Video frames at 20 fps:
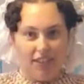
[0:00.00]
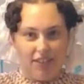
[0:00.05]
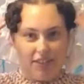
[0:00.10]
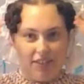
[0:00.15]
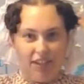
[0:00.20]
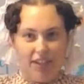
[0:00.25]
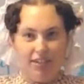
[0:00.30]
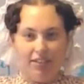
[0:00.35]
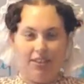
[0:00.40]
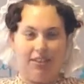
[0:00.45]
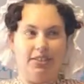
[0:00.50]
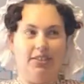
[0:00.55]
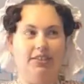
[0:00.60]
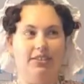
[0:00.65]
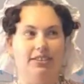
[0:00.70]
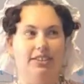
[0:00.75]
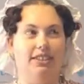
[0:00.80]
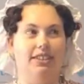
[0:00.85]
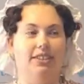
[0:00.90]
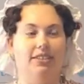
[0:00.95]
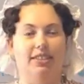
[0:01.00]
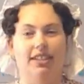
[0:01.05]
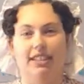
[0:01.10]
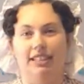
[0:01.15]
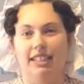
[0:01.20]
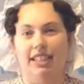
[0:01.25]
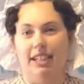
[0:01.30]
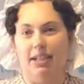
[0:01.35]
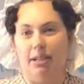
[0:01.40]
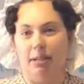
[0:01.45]
I still have to have the hair
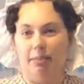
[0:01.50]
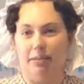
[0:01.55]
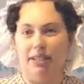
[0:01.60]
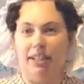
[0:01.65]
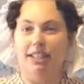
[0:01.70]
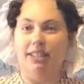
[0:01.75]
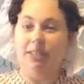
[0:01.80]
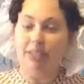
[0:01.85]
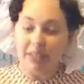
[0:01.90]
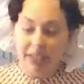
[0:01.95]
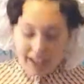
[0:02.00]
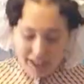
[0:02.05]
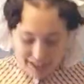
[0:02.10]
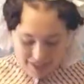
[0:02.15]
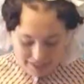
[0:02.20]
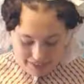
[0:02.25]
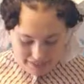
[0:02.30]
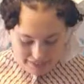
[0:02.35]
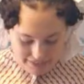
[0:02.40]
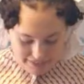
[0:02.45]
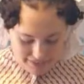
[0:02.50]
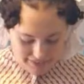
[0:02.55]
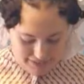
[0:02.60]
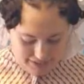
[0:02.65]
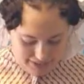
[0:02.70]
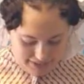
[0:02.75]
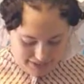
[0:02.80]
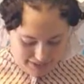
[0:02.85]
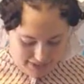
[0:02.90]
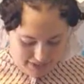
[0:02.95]
curls and the crazy hair, but that's
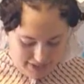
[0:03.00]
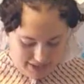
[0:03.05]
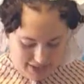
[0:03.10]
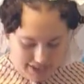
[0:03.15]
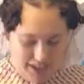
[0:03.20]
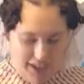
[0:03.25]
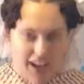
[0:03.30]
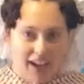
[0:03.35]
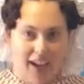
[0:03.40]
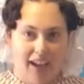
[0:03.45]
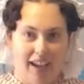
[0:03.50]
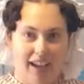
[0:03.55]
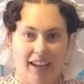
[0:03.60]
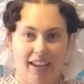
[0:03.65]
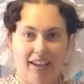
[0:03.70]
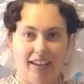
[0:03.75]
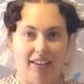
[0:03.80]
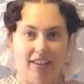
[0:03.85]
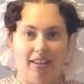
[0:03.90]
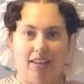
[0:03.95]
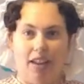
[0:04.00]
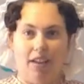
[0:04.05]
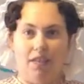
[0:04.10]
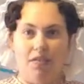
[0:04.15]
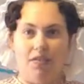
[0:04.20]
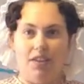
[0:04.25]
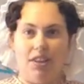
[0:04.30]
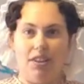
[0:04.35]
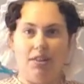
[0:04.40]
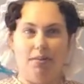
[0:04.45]
okay.
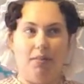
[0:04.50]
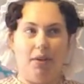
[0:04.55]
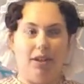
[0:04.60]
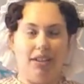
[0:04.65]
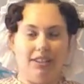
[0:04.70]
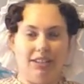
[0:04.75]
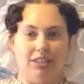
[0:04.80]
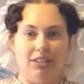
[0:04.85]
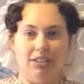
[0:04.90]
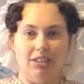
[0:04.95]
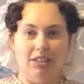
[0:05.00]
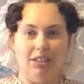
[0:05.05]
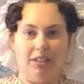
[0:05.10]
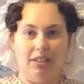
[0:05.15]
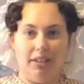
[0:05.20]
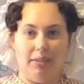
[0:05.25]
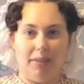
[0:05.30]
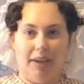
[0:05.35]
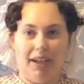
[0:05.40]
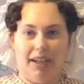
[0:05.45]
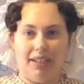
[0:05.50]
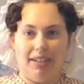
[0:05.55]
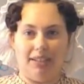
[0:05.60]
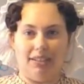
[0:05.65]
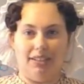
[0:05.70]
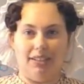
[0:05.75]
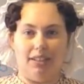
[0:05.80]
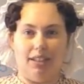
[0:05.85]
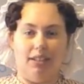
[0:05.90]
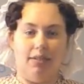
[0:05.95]
I love that the boxes are
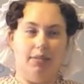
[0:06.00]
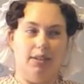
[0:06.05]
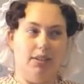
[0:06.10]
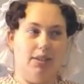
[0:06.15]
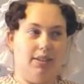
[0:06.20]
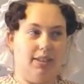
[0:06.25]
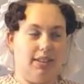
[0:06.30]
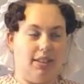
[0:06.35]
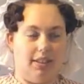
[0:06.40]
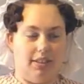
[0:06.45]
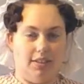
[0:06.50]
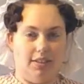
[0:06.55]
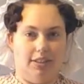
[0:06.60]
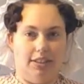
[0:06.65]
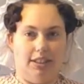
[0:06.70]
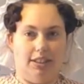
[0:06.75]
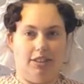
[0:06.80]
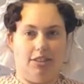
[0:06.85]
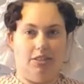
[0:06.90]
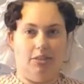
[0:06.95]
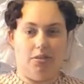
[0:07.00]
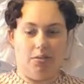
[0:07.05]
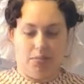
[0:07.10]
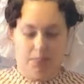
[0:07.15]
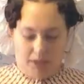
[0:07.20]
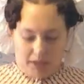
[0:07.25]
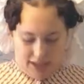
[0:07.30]
still in the bias. I know we do this in the